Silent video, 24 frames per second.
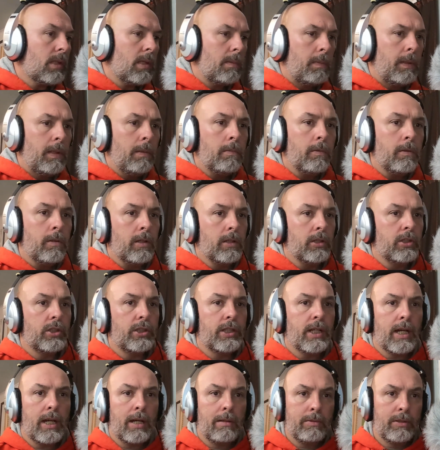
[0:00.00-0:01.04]
People lost
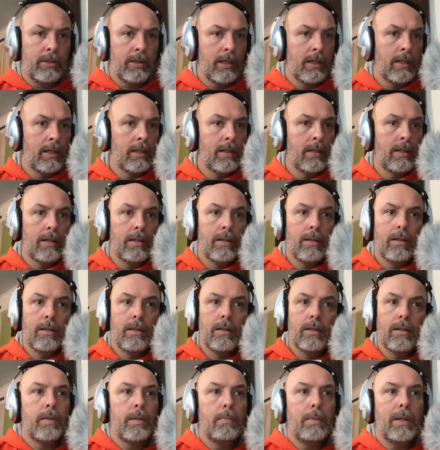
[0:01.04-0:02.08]
jobs.
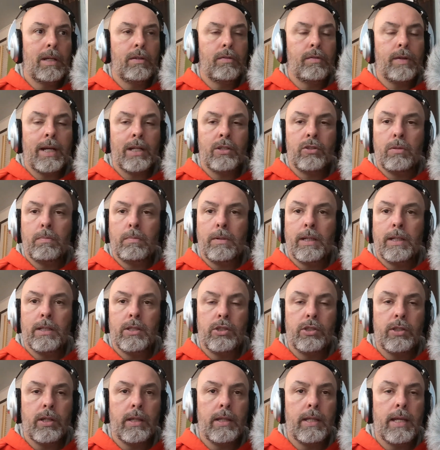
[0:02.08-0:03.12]
Manufacturing plants
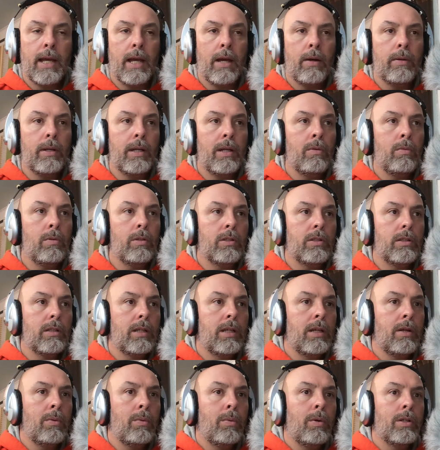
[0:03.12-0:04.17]
shut down. It was
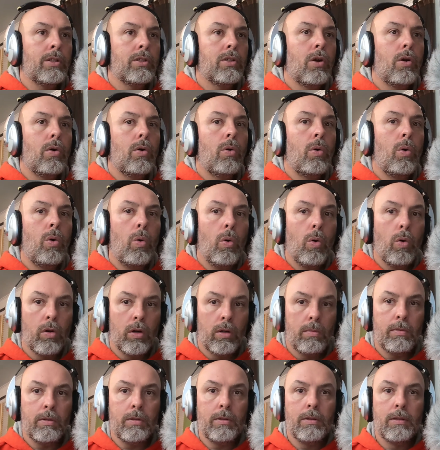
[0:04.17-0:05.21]

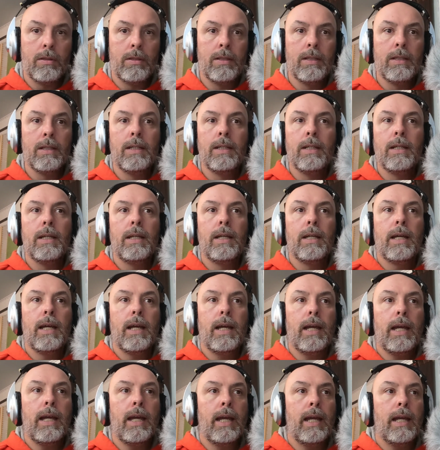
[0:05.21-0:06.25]
horrible,
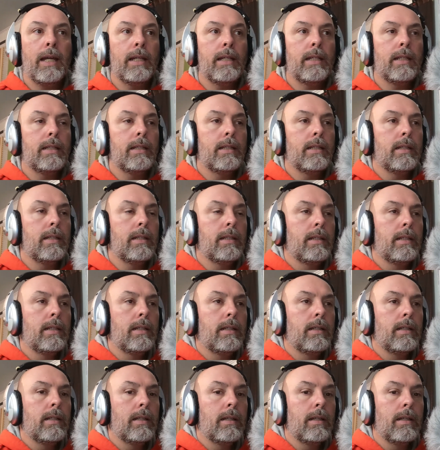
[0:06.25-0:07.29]
and
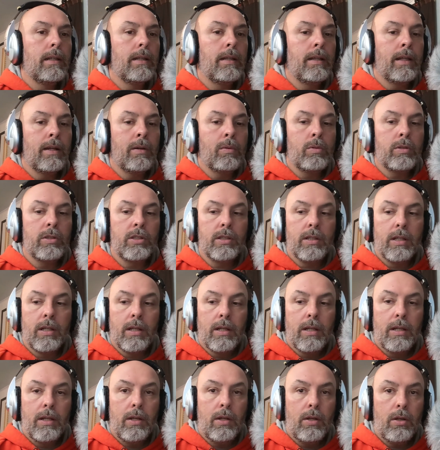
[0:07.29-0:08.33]
there was
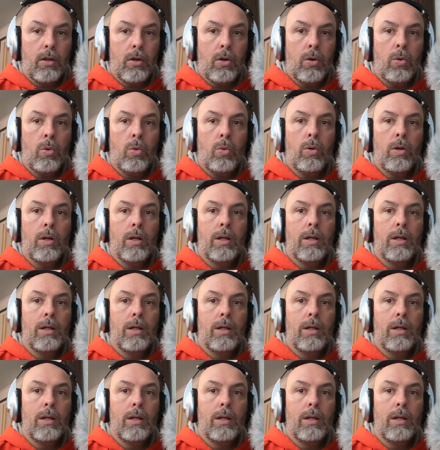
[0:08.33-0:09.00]
no